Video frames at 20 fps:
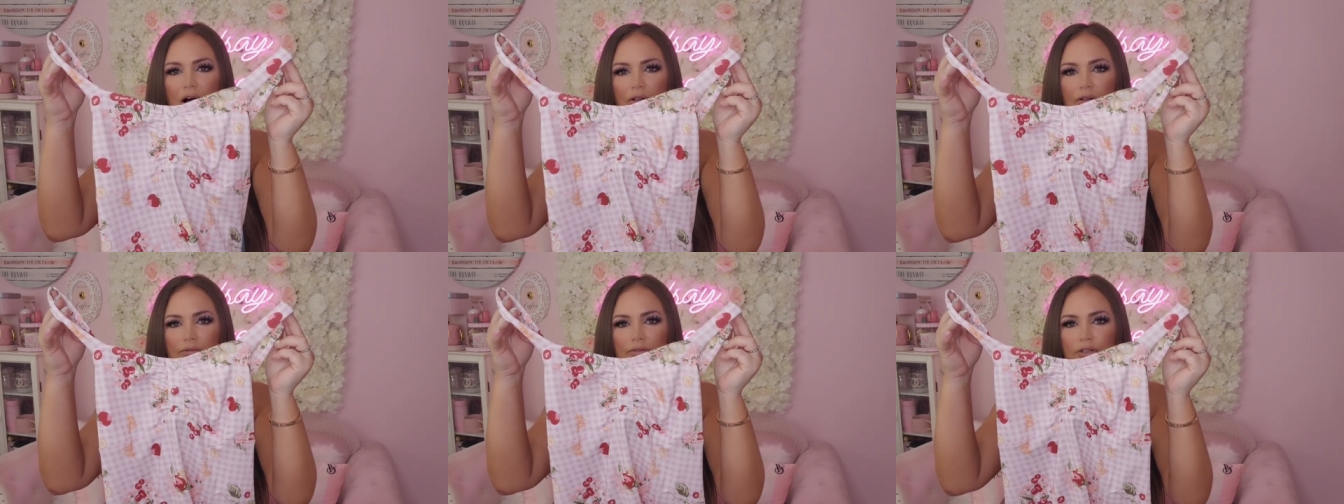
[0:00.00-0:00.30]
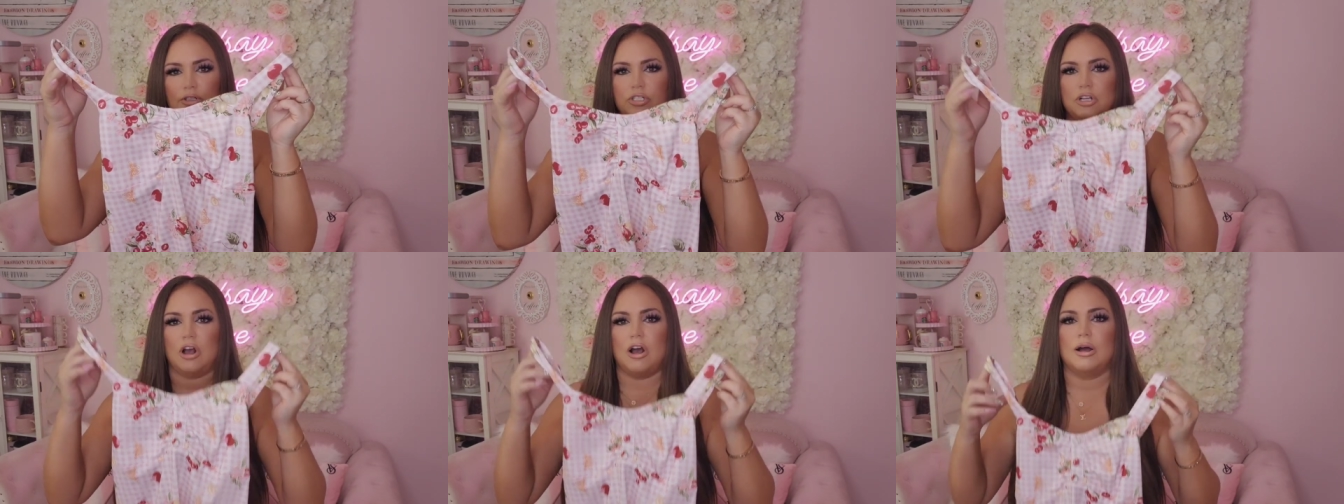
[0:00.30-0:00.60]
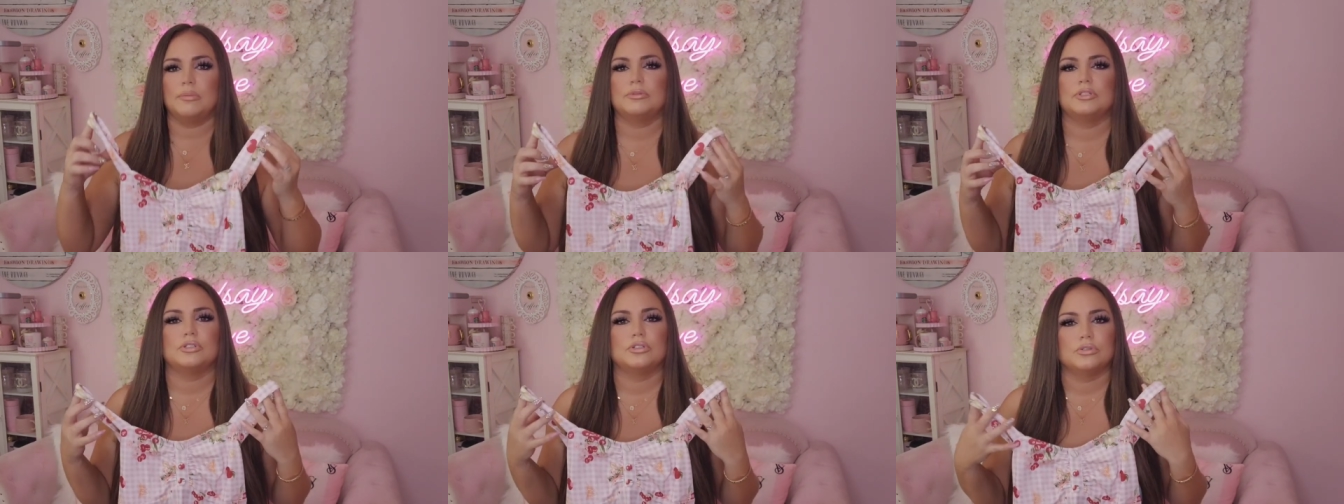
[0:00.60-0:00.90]
All of their
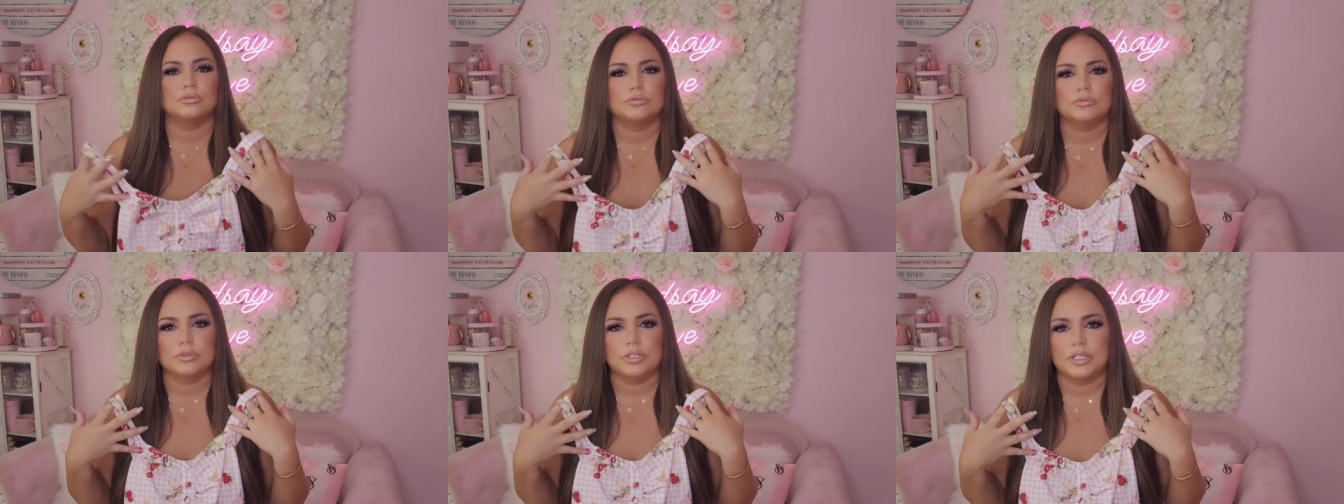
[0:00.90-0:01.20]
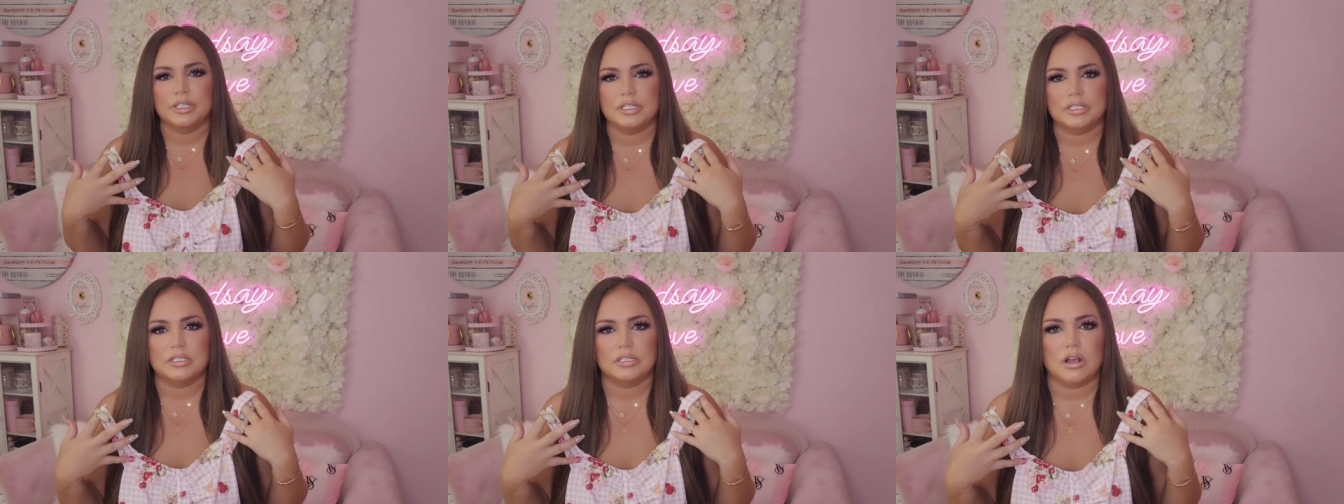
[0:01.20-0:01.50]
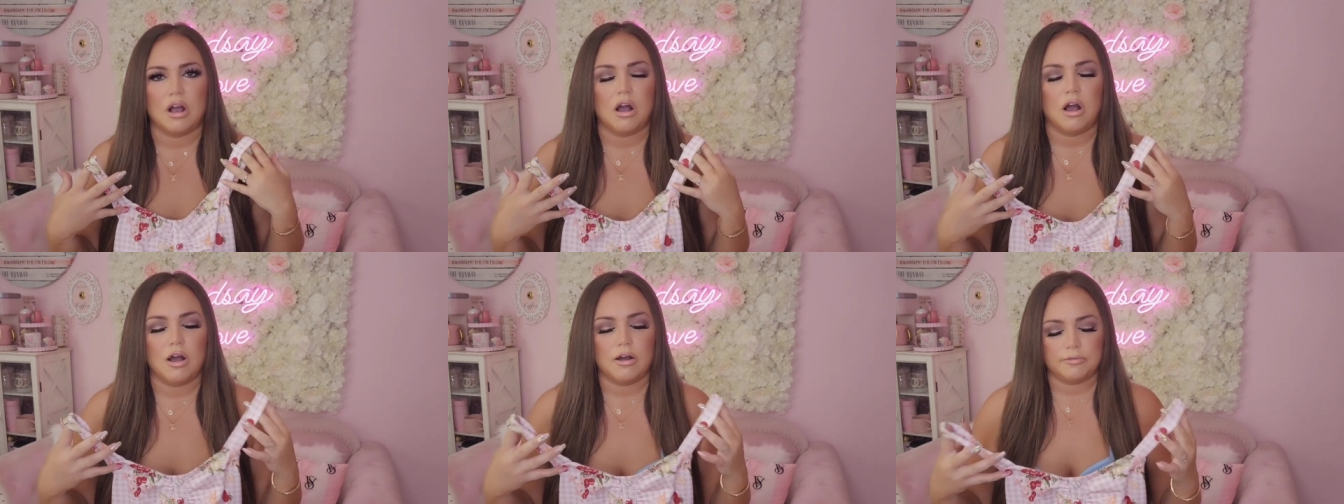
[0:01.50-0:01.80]
tops are really
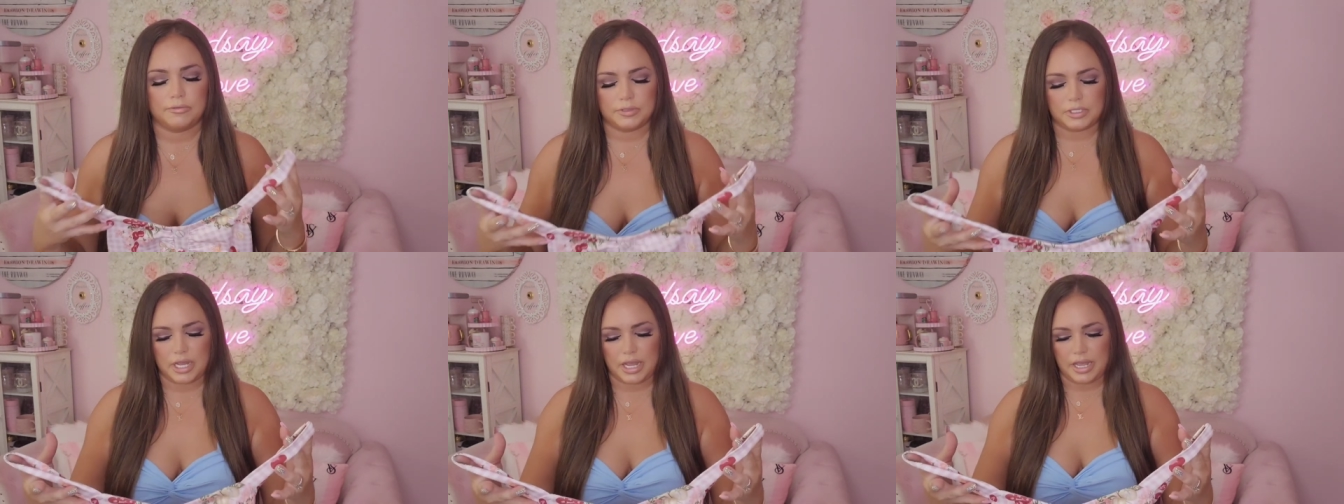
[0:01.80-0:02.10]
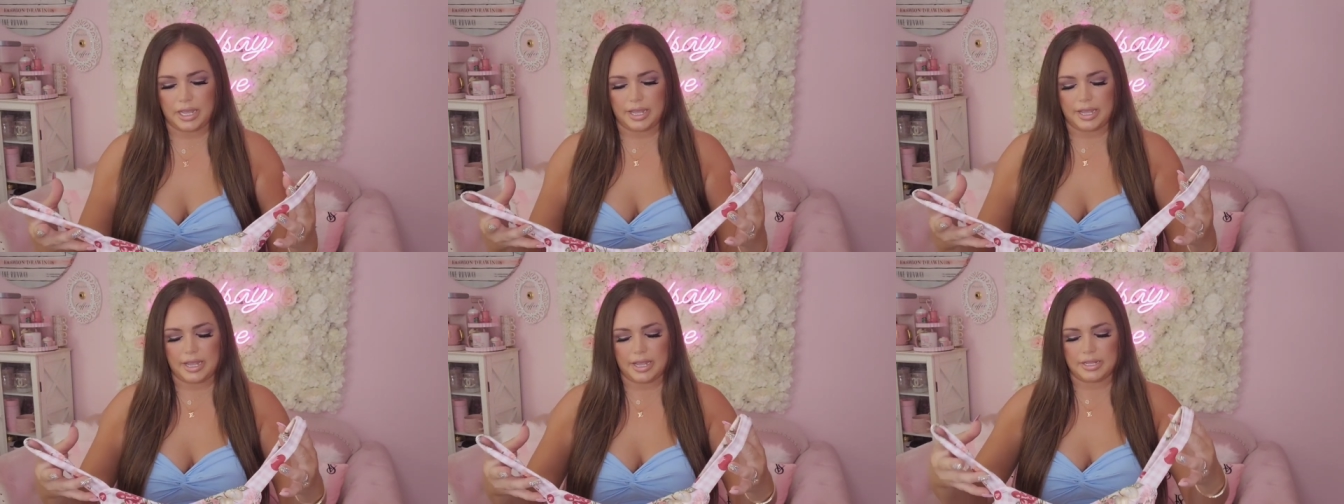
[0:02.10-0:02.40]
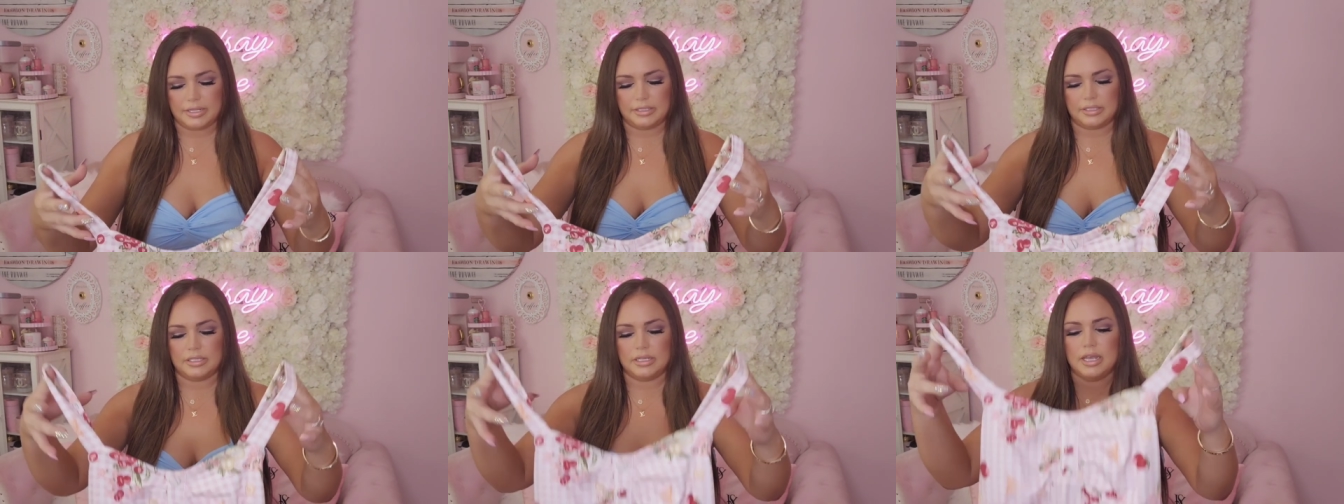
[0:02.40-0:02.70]
soft,
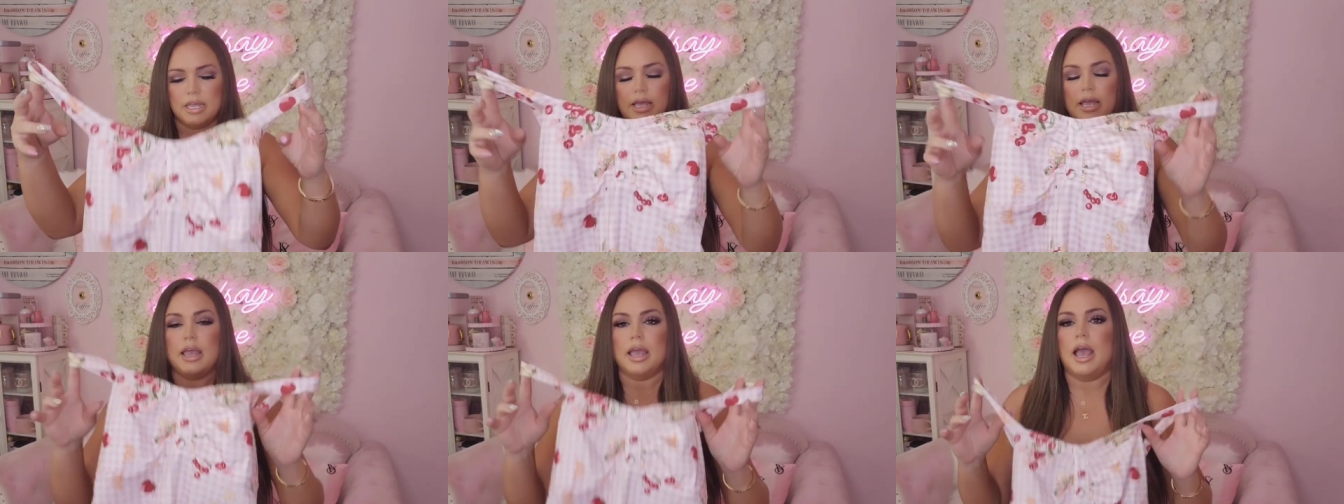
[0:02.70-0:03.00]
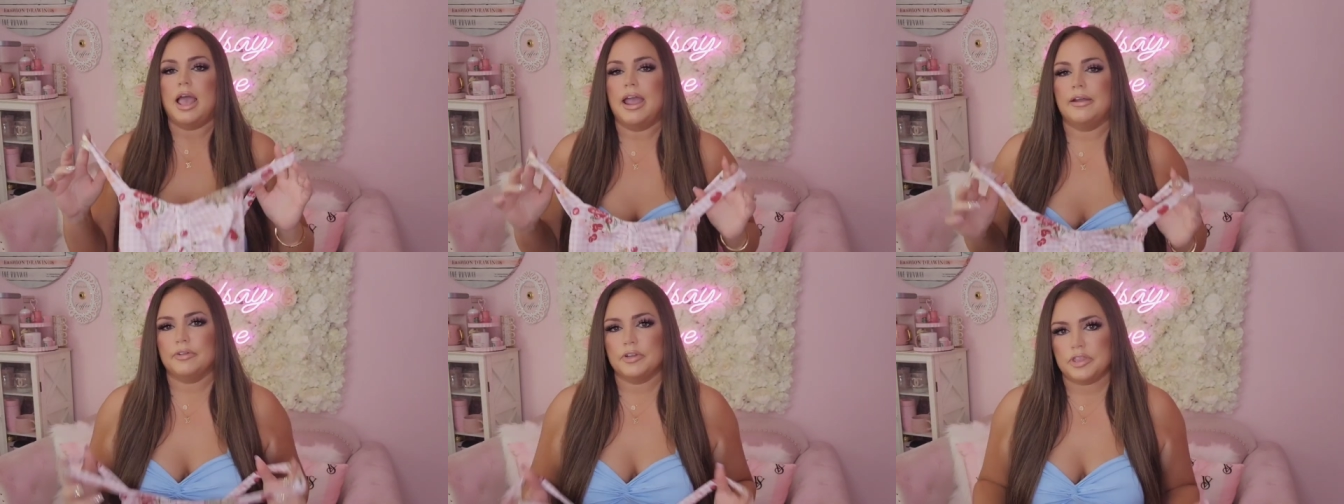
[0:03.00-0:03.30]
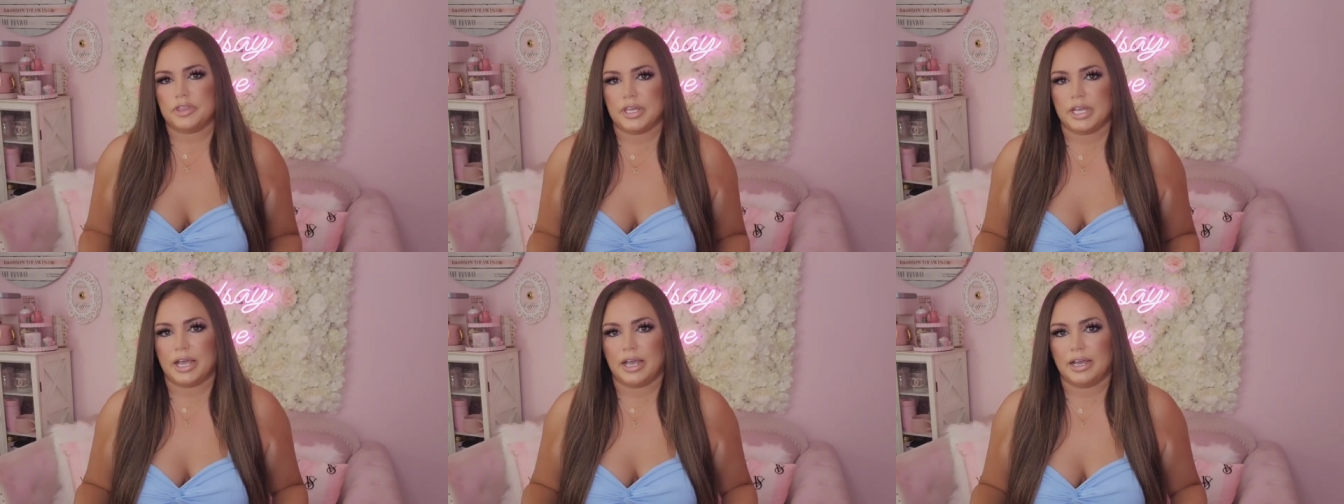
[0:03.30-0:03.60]
and
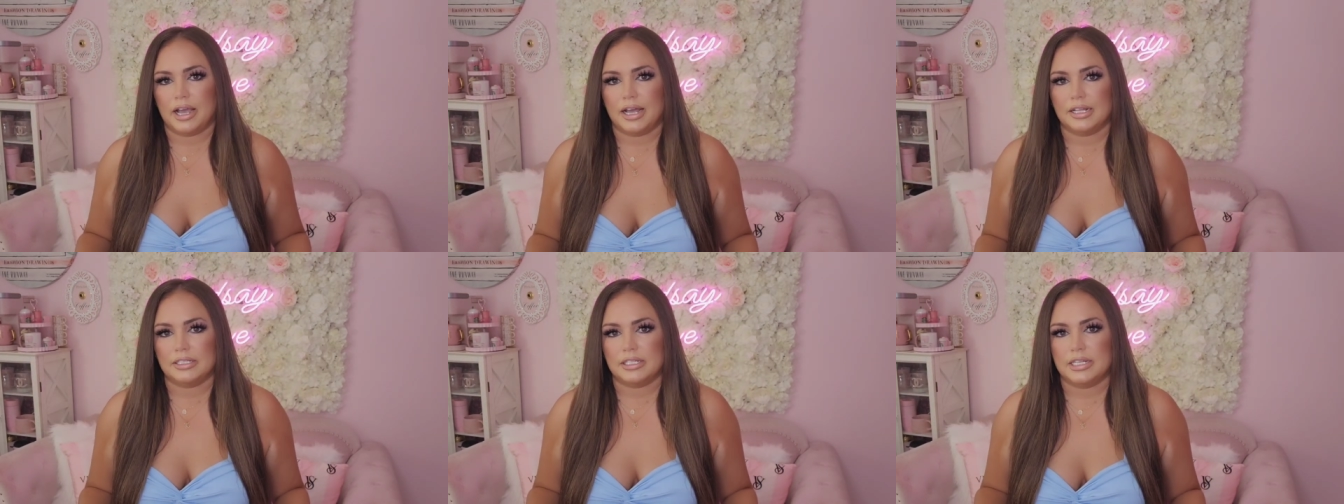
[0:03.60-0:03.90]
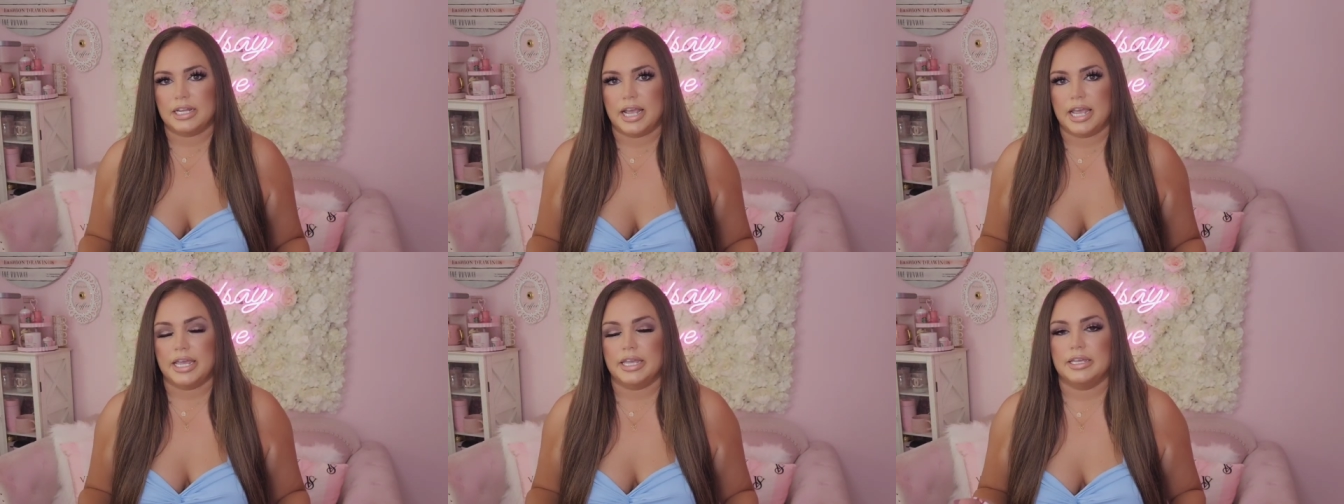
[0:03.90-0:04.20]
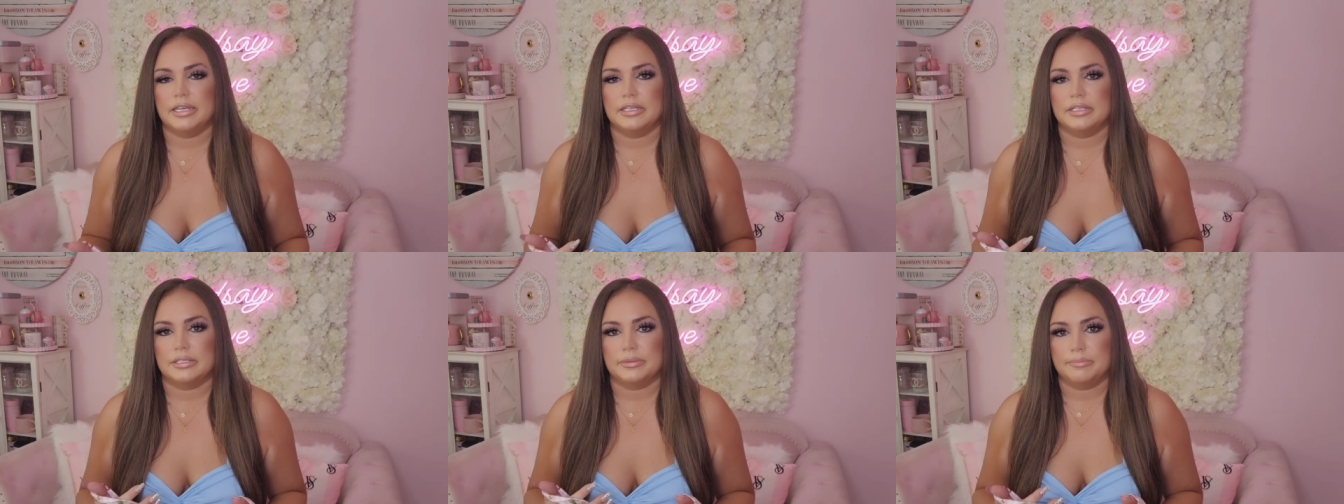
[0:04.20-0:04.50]
everything I got today
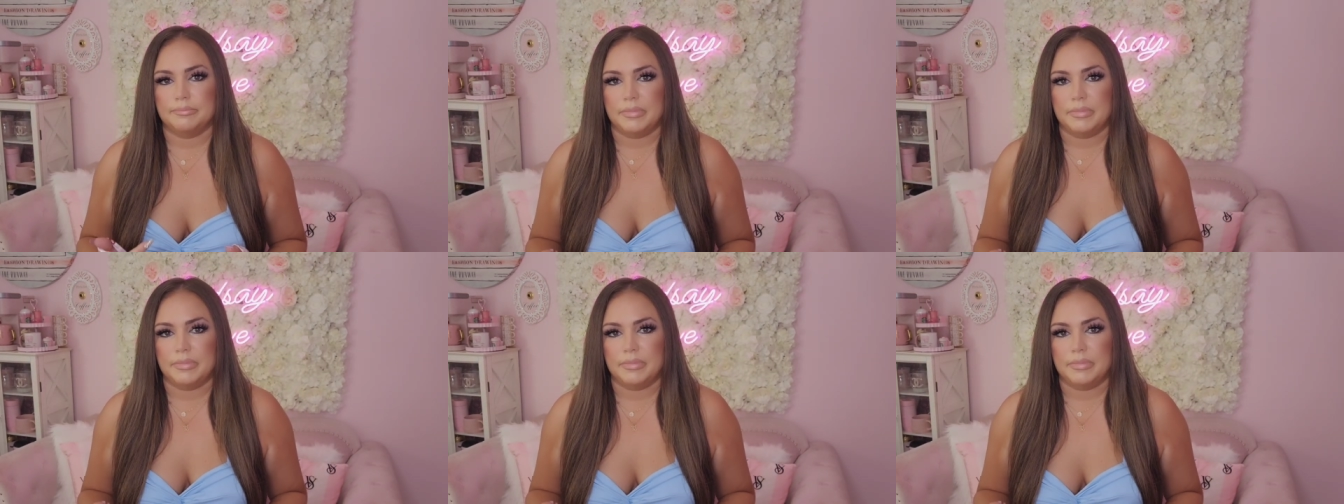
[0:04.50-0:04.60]
is